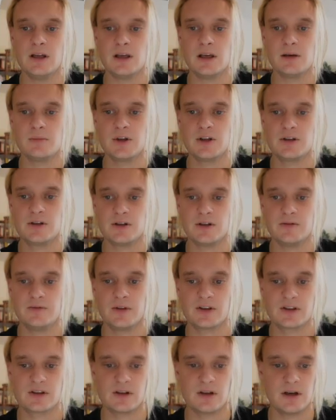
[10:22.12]
image of the
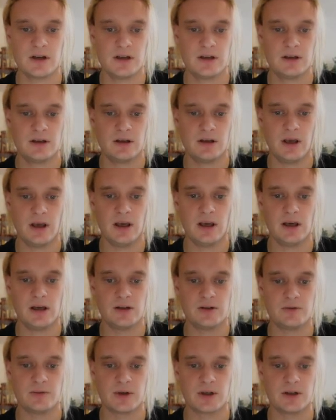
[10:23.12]
slide.
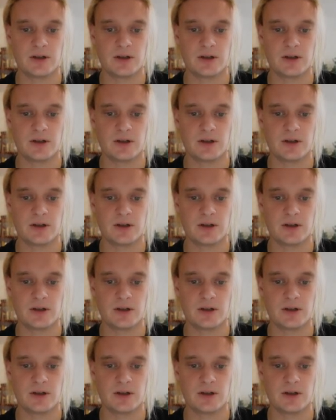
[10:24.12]
And we're going to